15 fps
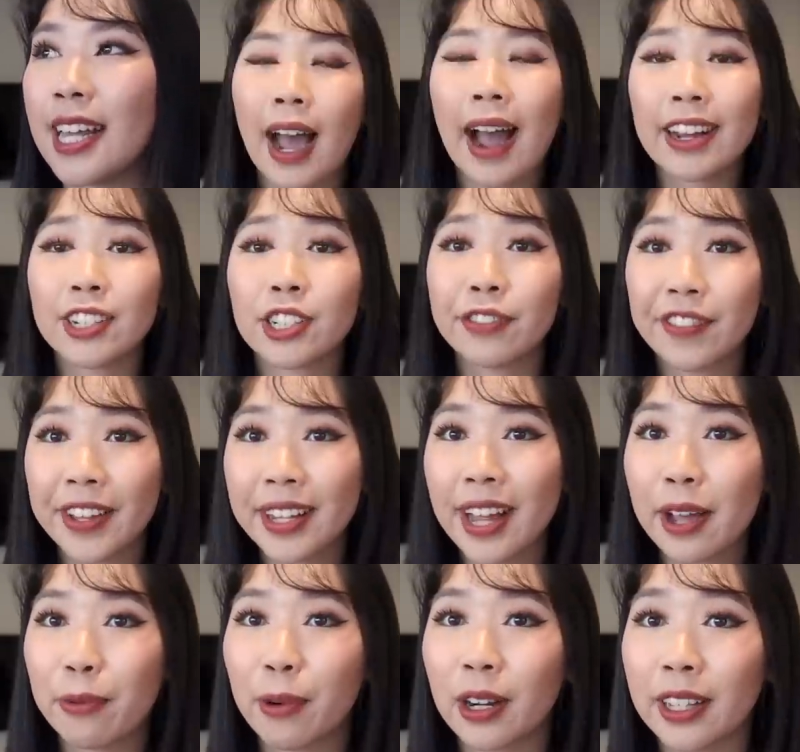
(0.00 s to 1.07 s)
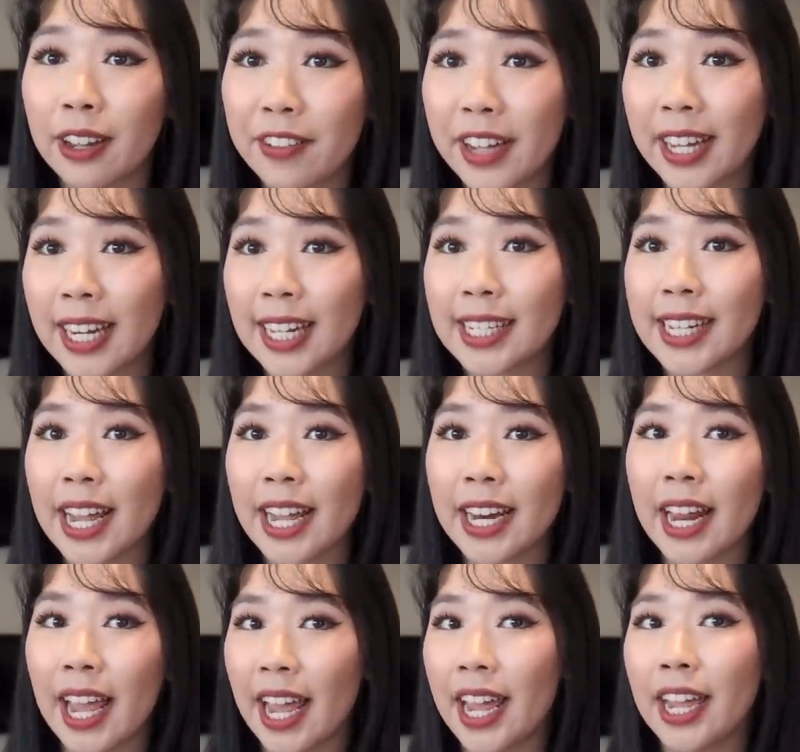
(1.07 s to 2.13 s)
And I just feel like we're living in a day
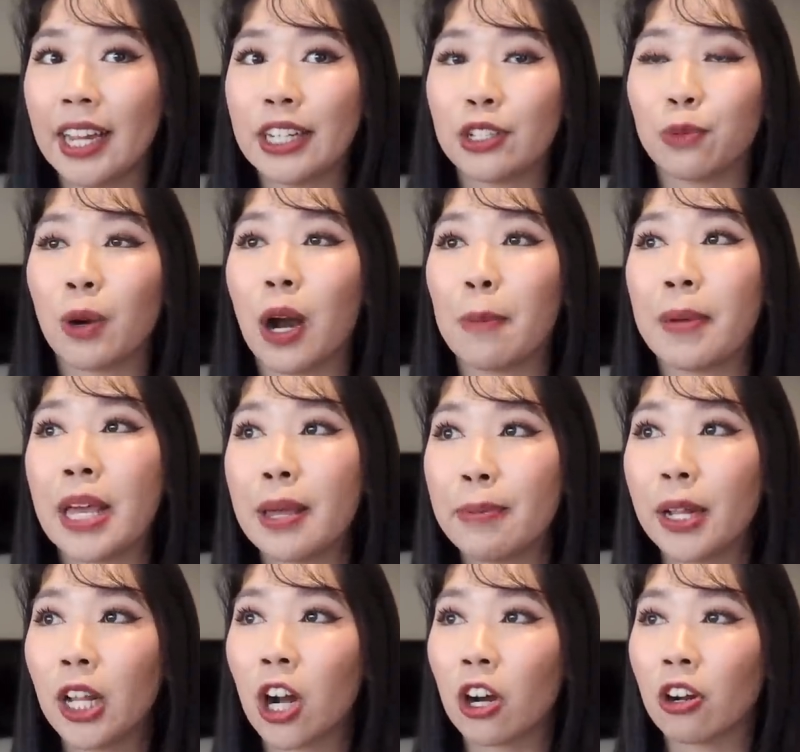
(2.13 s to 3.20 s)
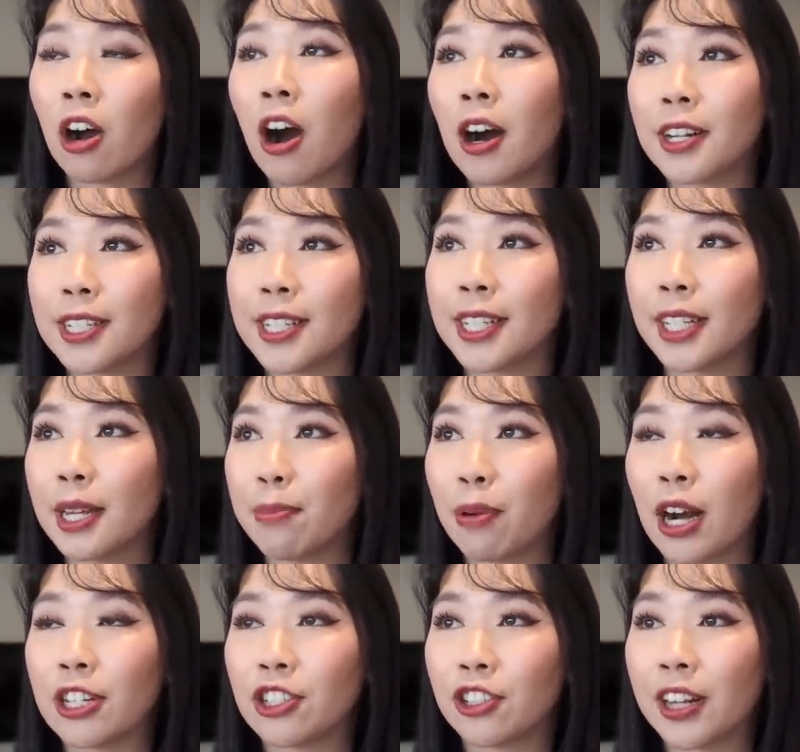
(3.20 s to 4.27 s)
and age where people are constantly
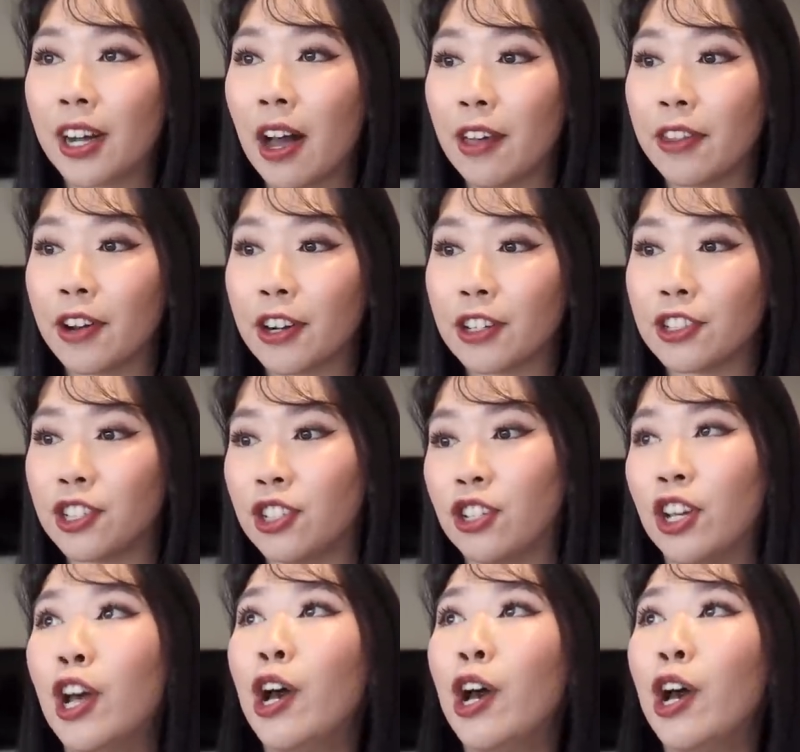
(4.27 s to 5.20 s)
pressuring others to